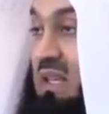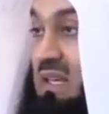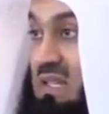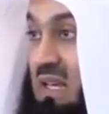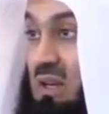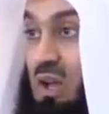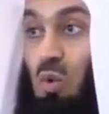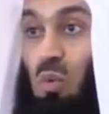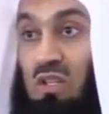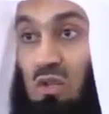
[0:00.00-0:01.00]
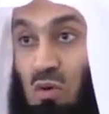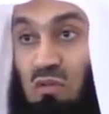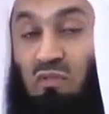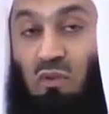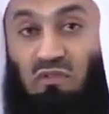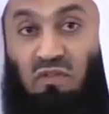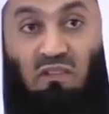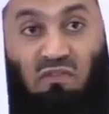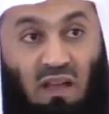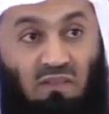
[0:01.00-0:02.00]
they said, we don't fulfill
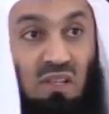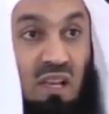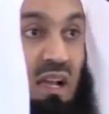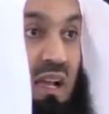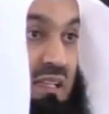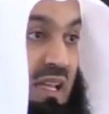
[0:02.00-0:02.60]
5 salah a